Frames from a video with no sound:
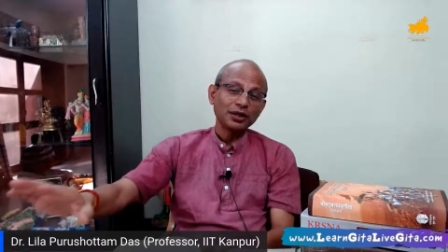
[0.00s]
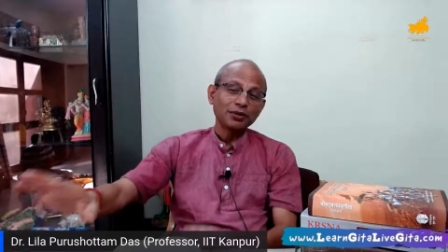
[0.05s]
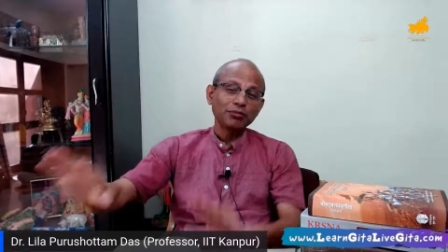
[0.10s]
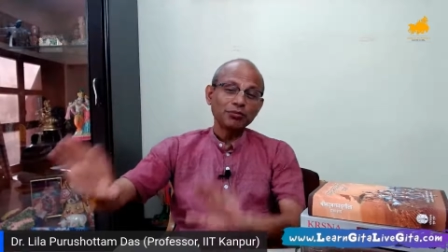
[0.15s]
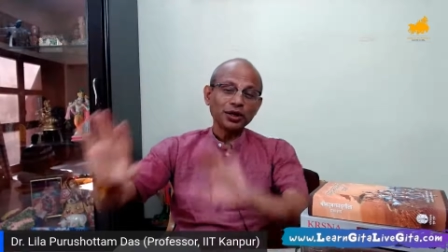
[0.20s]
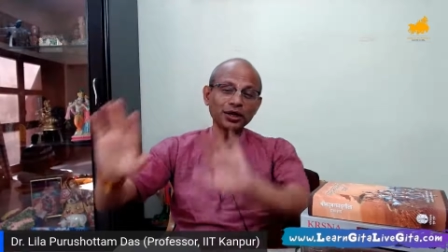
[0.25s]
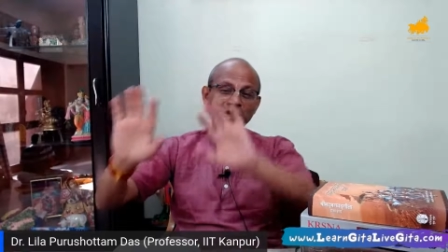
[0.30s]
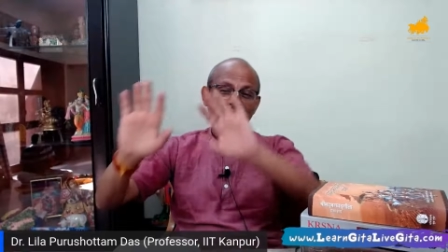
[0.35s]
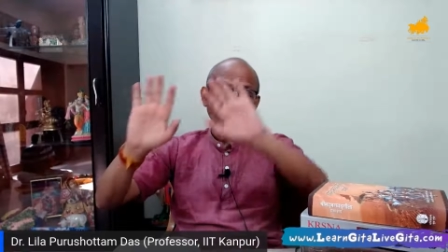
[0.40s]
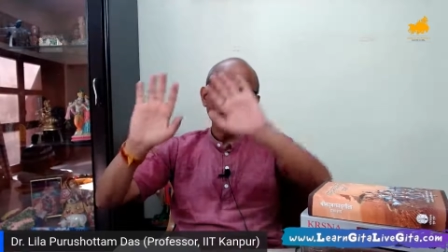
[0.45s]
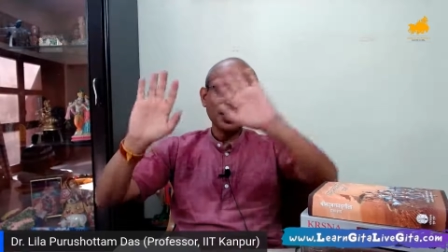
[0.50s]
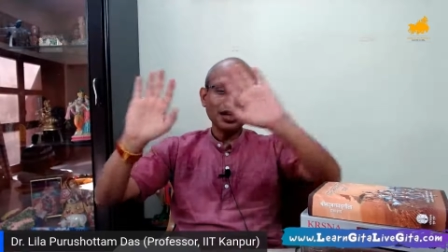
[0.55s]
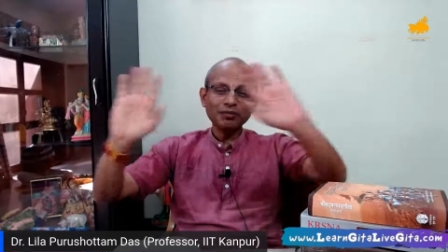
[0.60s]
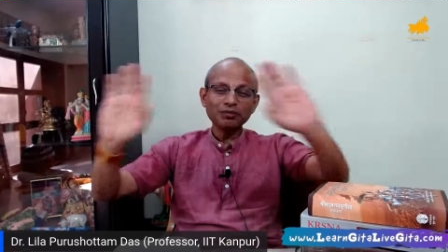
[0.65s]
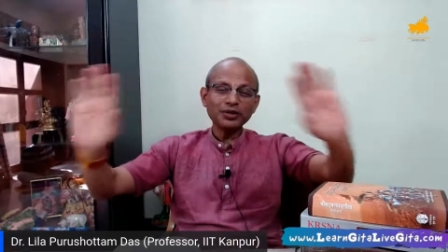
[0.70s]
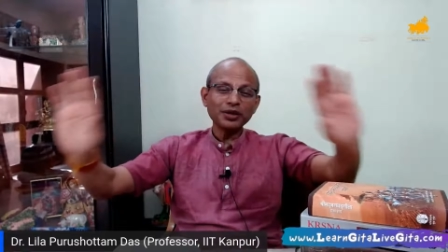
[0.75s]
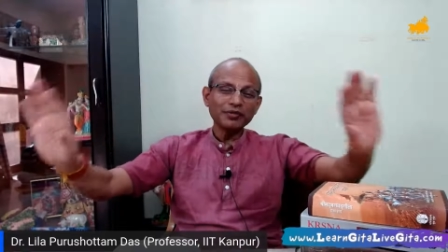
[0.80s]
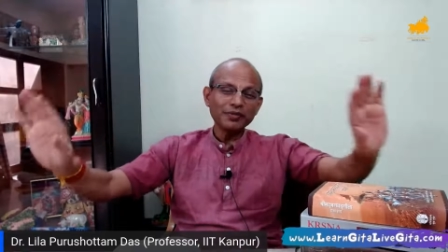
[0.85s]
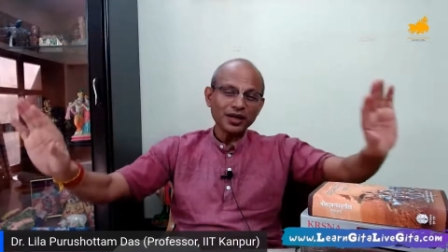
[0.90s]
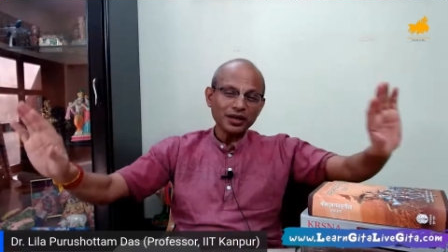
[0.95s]
but none of
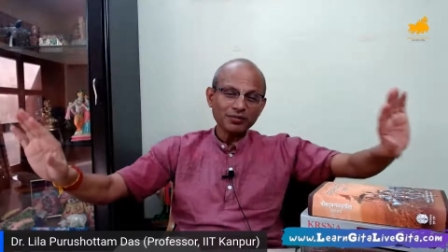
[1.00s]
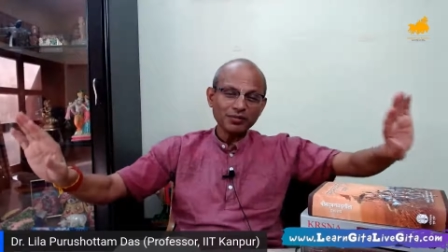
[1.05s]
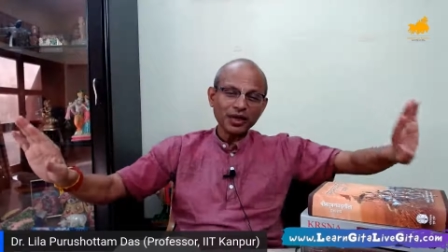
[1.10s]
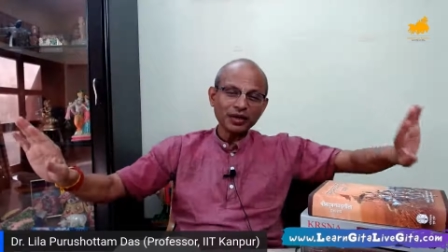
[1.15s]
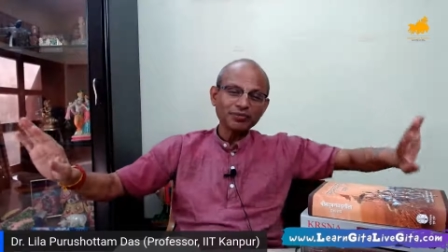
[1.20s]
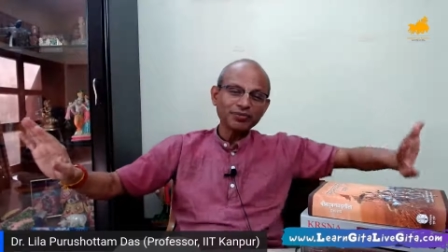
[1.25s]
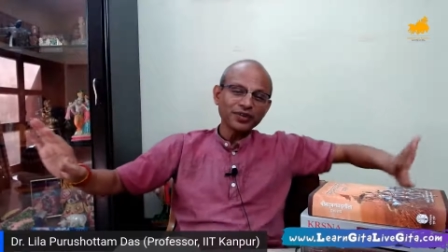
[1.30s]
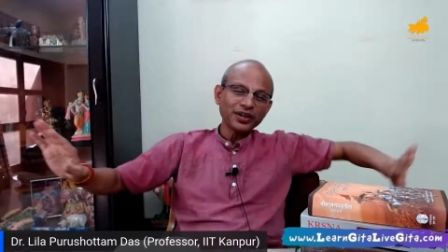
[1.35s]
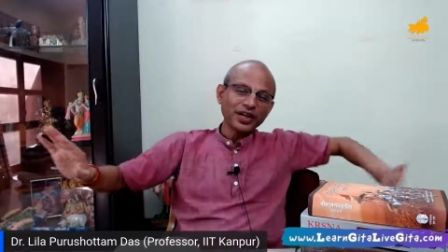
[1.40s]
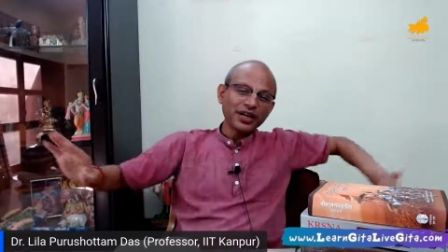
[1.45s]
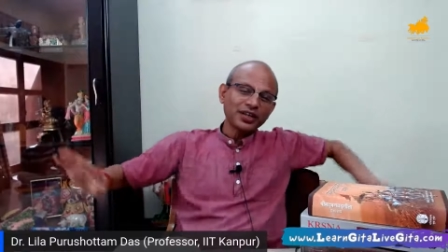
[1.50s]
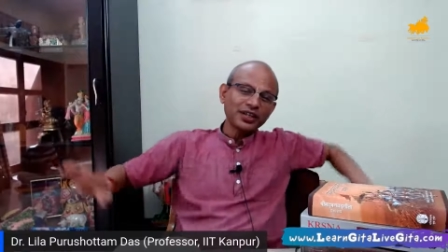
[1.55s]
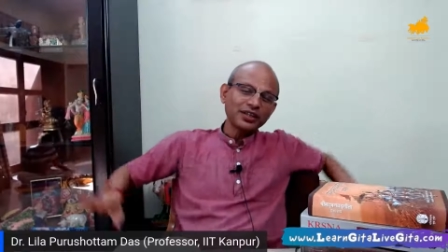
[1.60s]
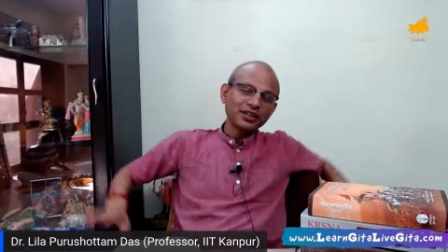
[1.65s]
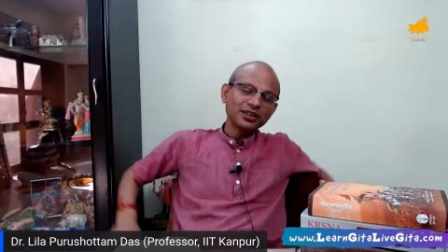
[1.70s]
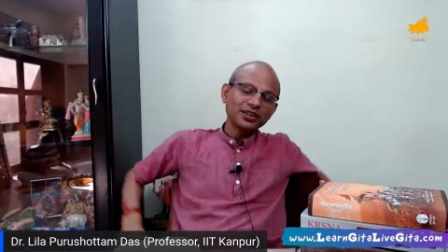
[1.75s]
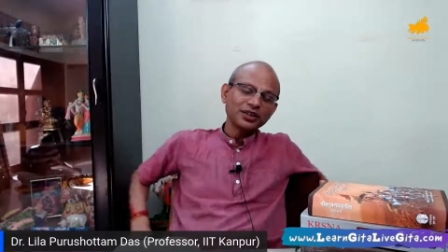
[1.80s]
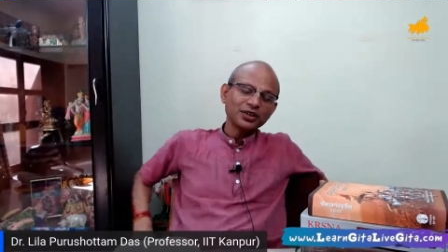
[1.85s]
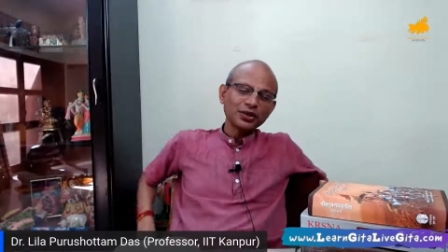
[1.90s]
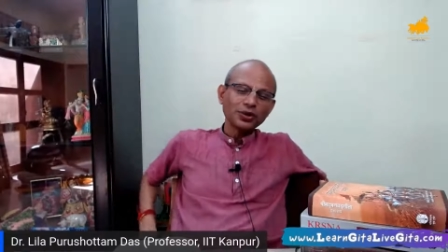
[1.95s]
them are my friend
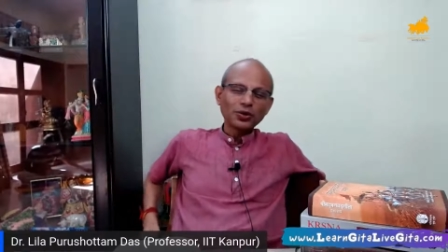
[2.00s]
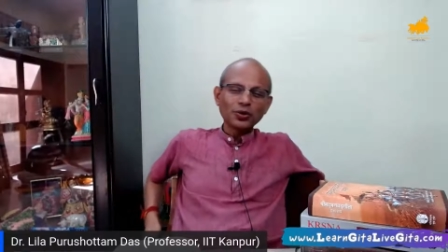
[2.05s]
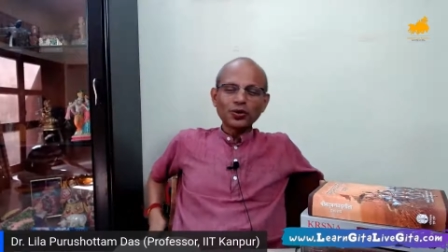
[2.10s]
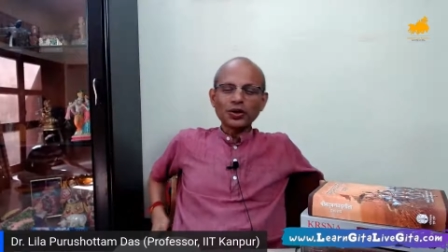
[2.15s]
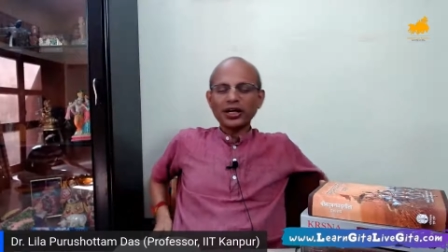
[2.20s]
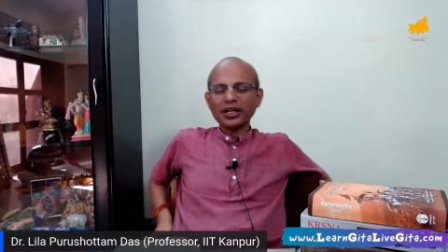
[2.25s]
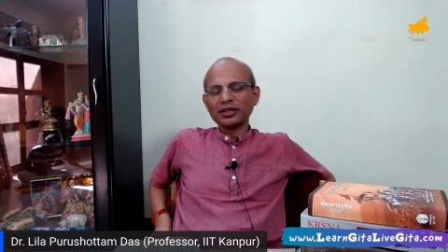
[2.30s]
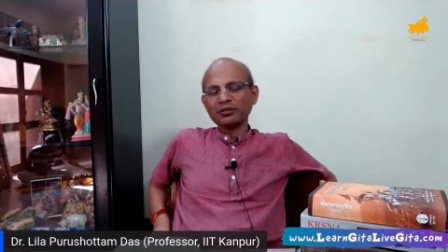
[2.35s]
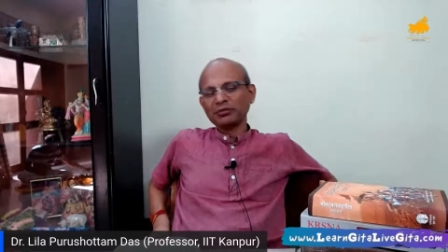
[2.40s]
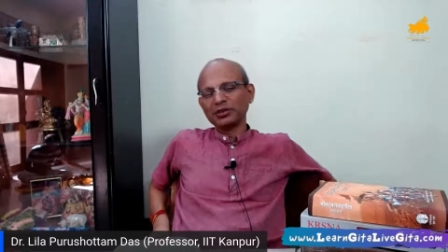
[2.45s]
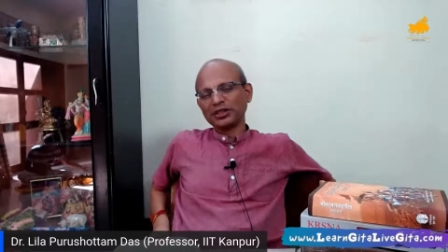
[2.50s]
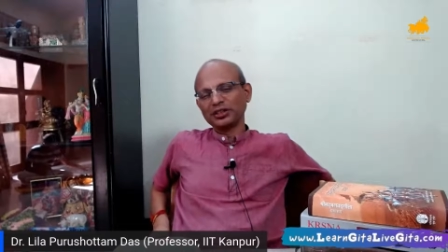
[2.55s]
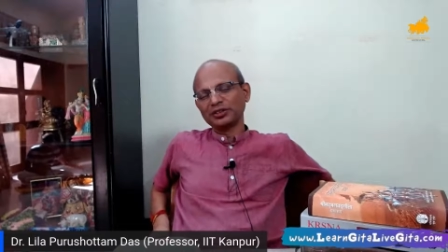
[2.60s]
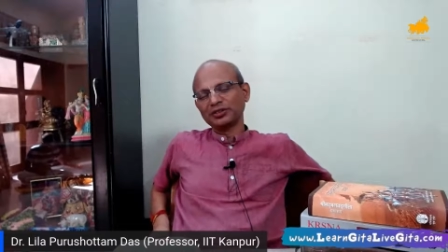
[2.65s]
or enemy.